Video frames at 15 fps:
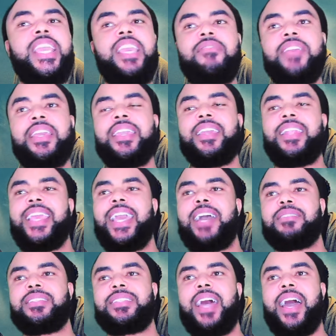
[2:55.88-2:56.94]
even getting
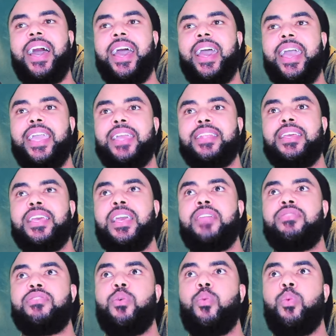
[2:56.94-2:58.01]
outside
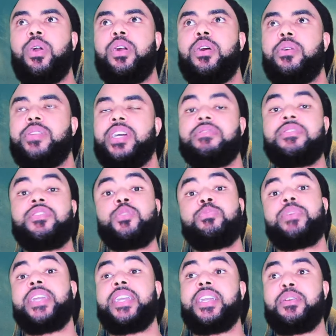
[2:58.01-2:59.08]
the world of
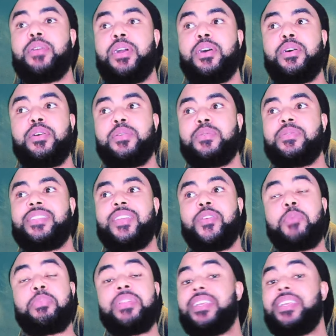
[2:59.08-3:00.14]
superheroes, there
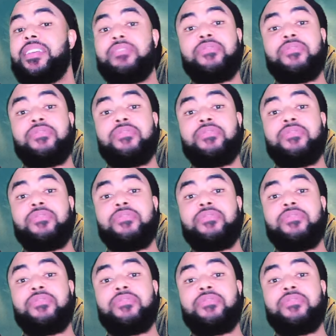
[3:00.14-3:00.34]
were plenty of